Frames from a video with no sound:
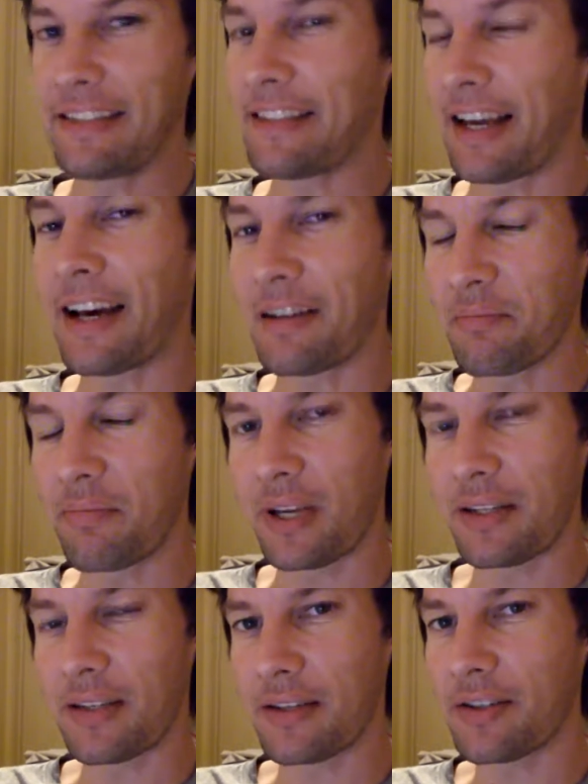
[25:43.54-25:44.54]
Yeah, pay
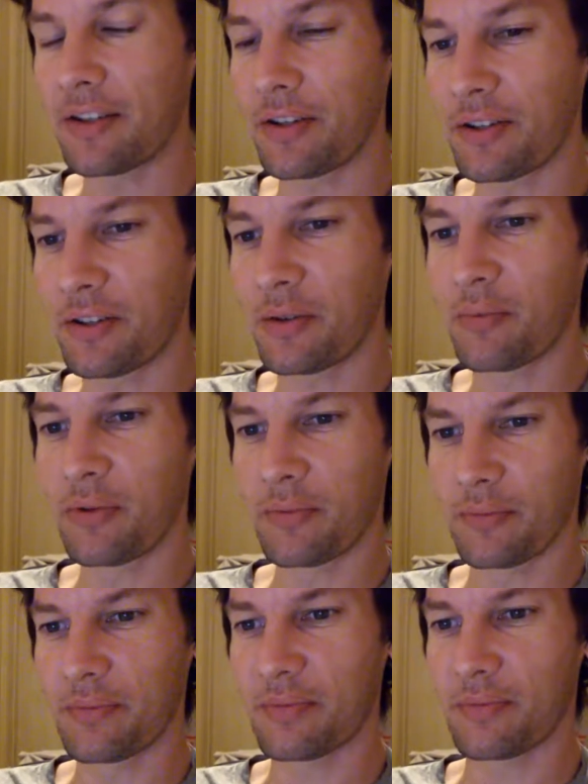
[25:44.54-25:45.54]
attention, YouTube.
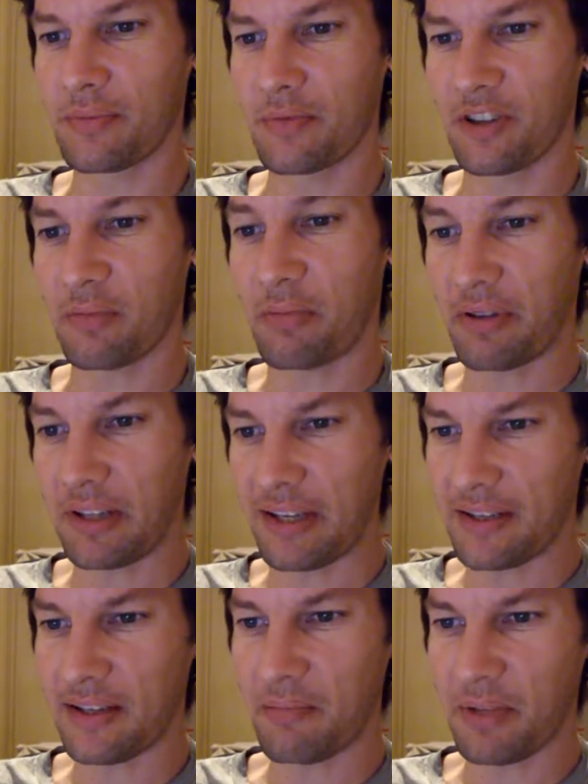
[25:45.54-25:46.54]
The
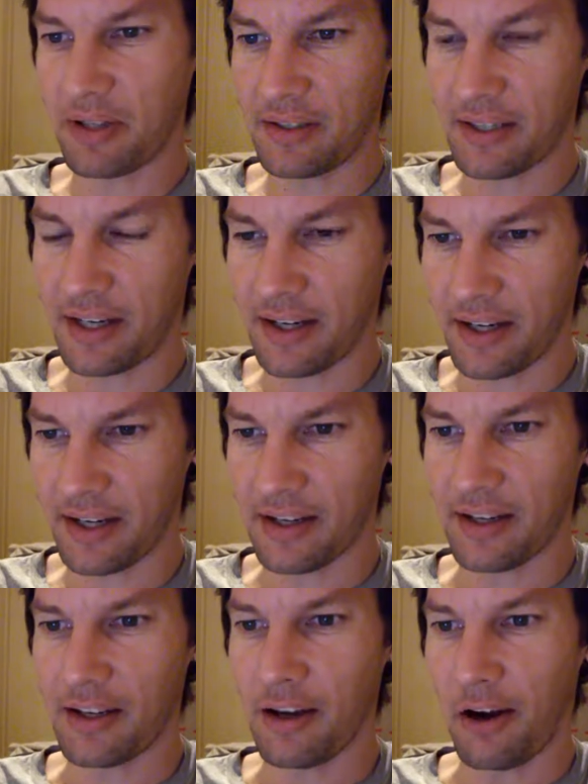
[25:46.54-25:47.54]
police and military
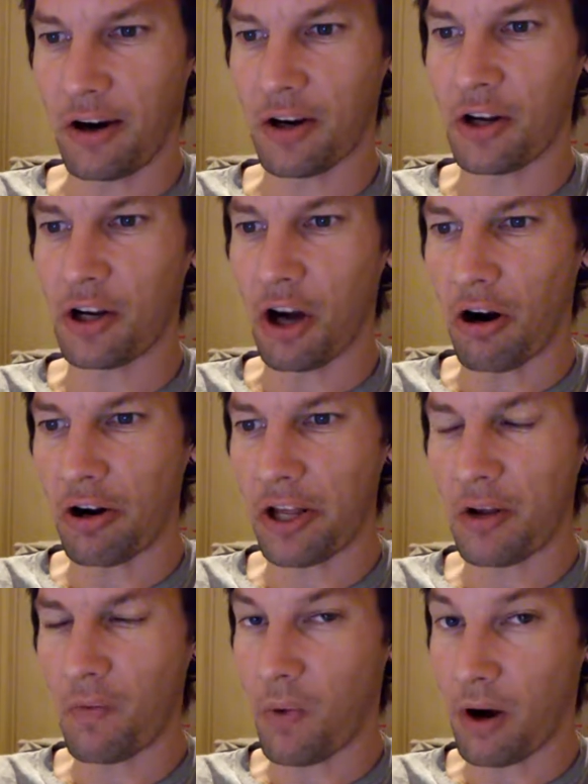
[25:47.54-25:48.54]
are
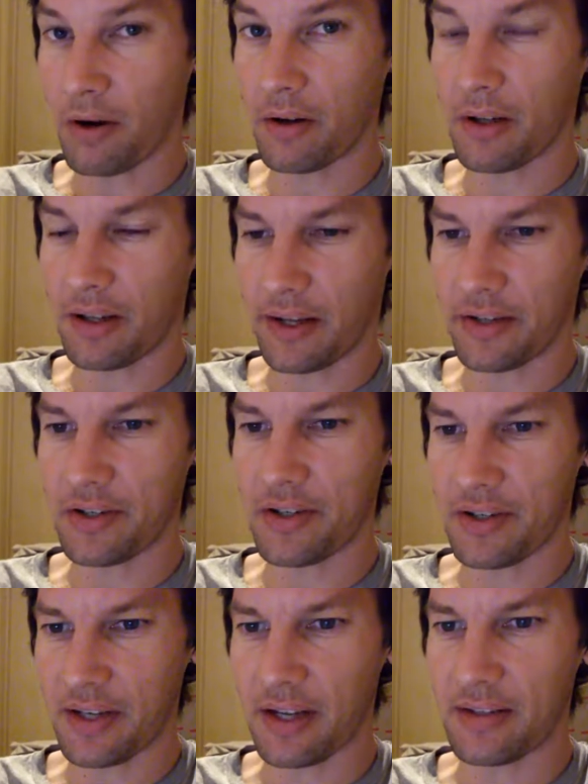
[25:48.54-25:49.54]
guarding water
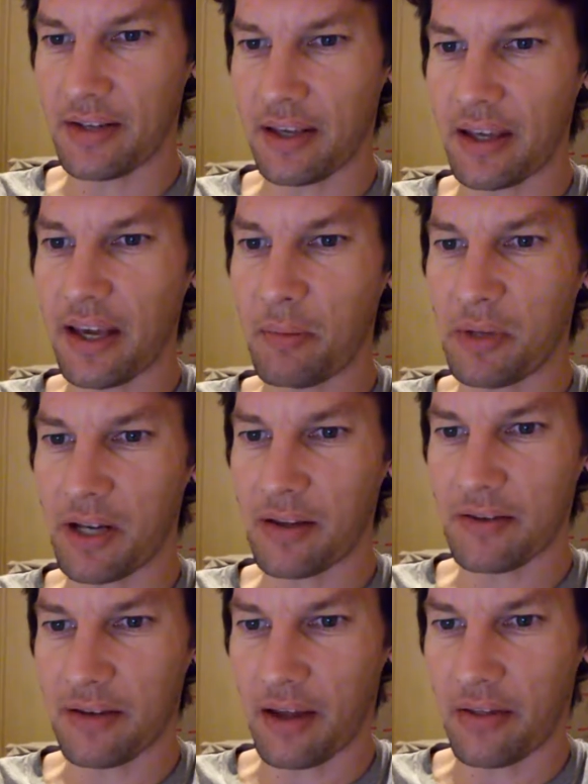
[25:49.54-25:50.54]
collection sites in Cape
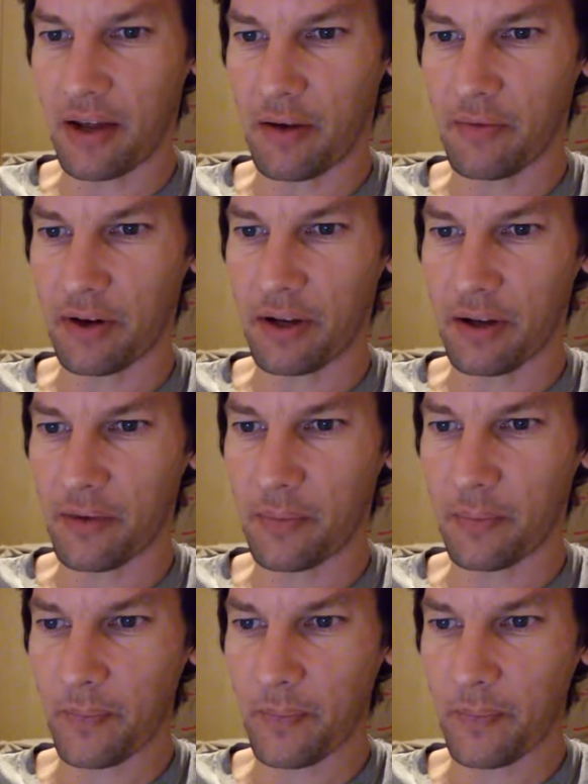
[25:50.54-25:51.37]
Town, South Africa.